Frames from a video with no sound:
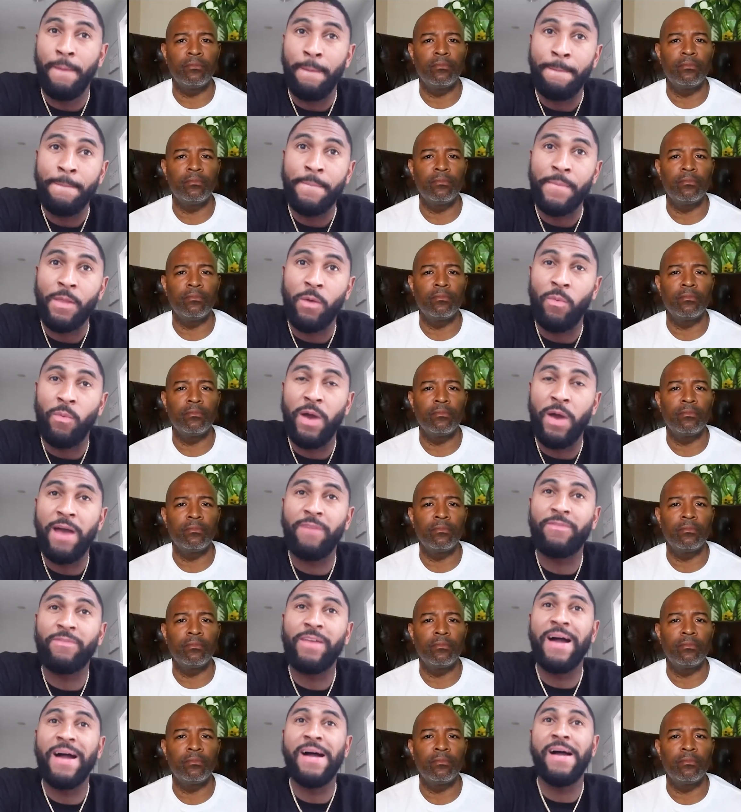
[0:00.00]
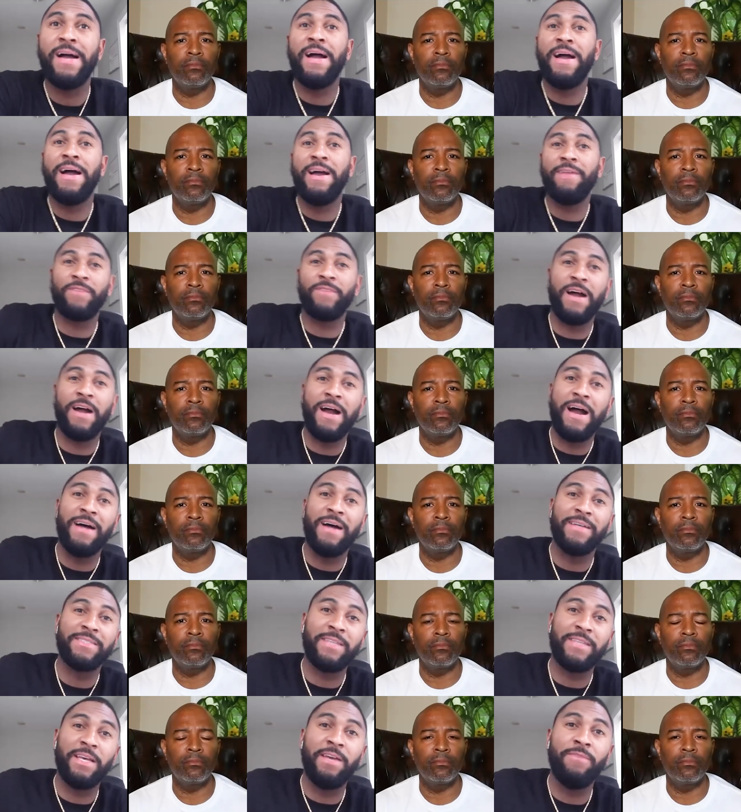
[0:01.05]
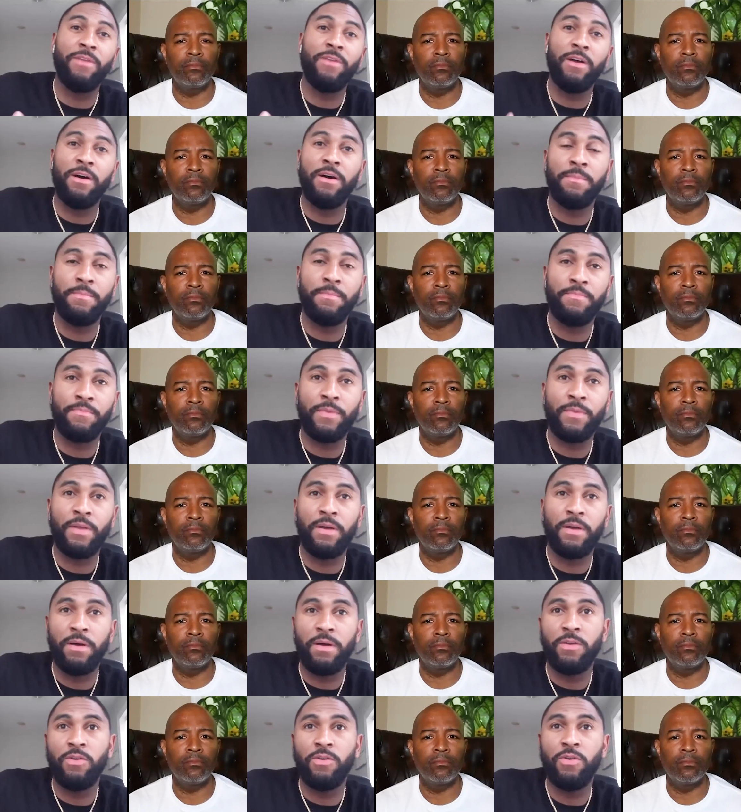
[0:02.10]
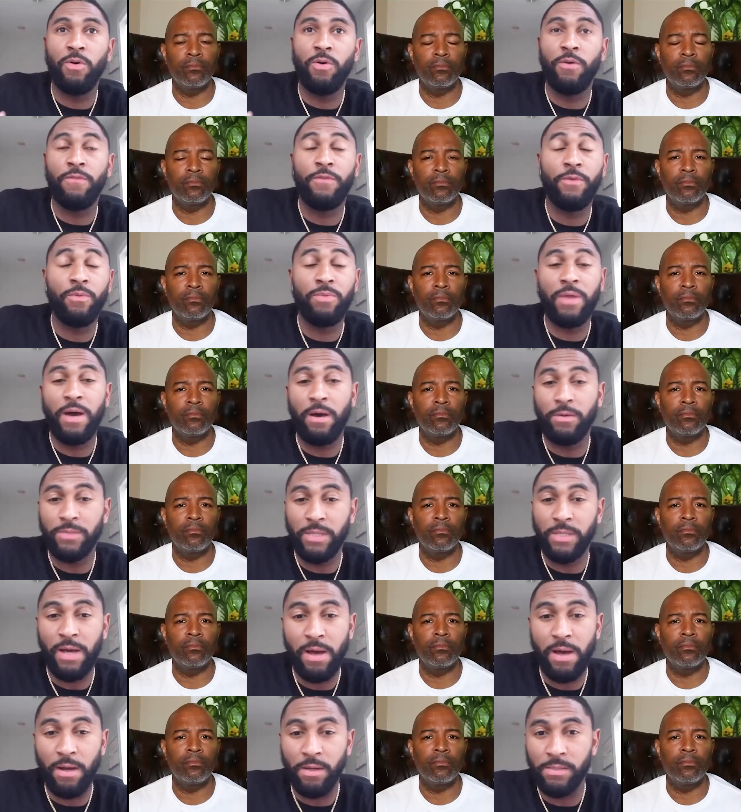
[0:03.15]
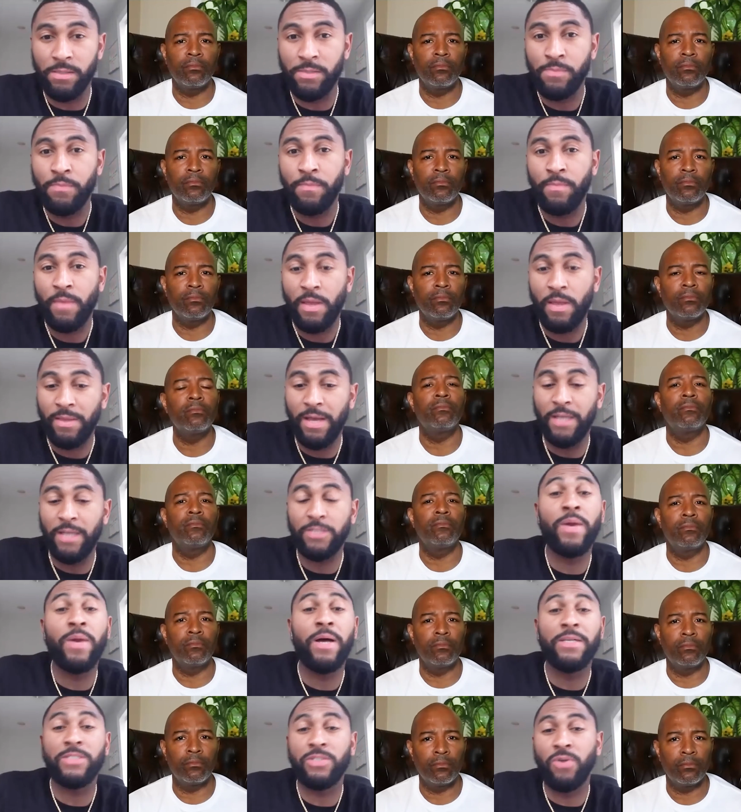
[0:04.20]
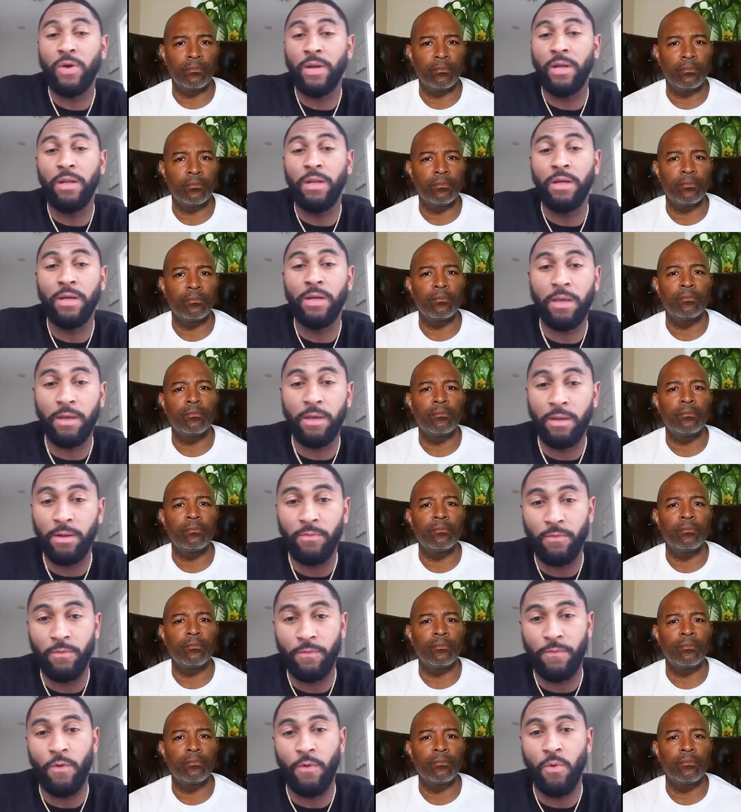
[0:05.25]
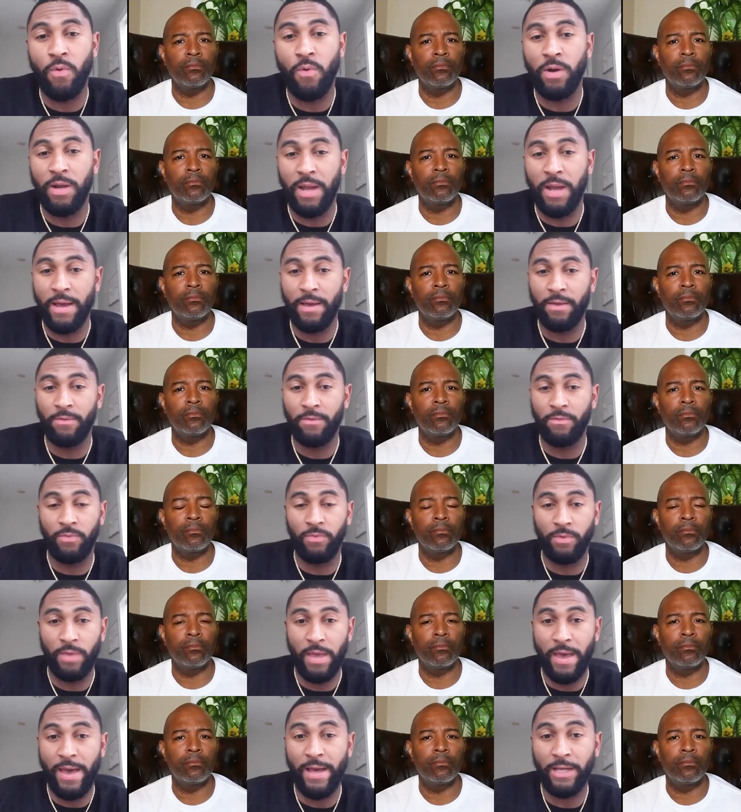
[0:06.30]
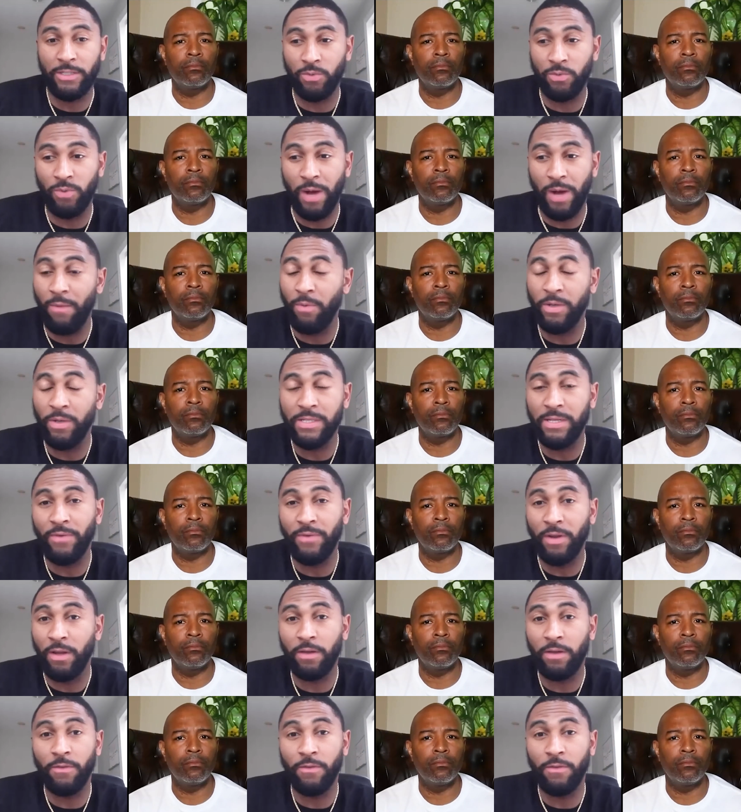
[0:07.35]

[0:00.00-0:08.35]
Speaker 1: well, after I after I saved up, you know, a few thousand dollars, that's when I started looking for like actual. I wasn't even looking